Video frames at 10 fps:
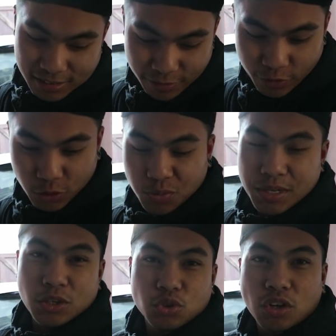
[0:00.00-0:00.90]
it feels
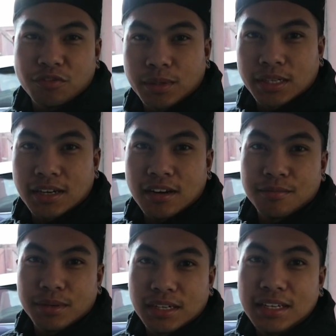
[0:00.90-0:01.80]
weird not driving my
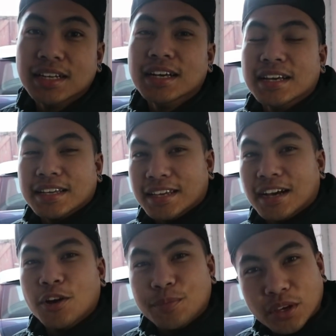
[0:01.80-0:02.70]
car but
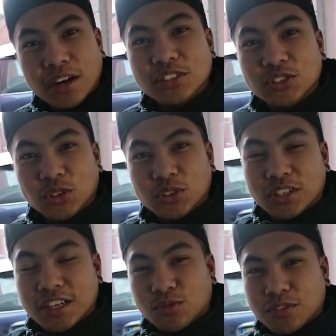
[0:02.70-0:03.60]
yeah hope you guys enjoyed
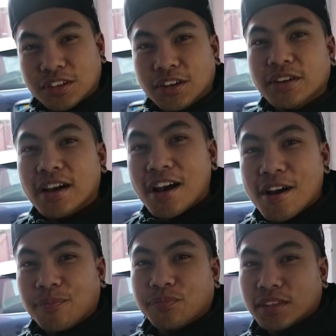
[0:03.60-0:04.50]
today's video
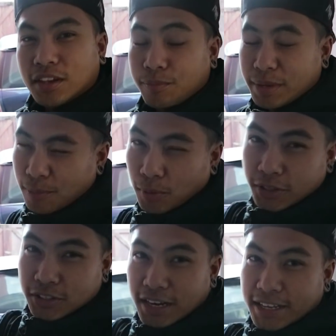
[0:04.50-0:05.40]
um, it'll be
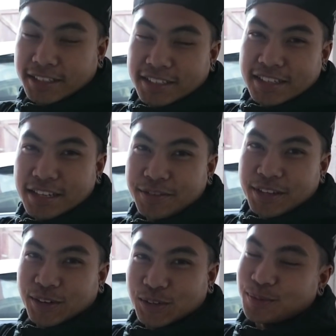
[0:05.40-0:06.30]
uploaded later this
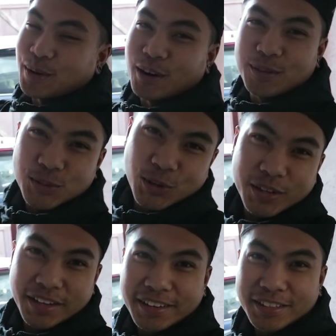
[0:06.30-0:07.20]
evening or tomorrow I'm
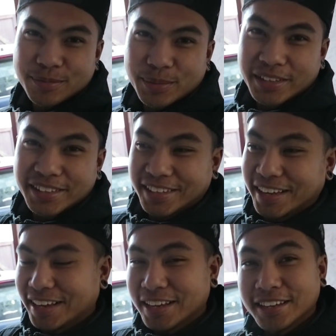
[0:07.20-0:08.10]
sorry guys but
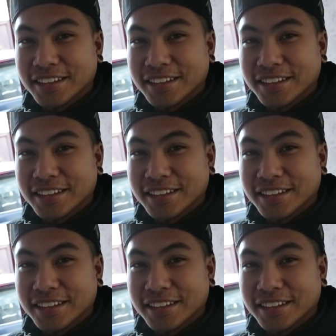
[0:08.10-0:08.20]
yeah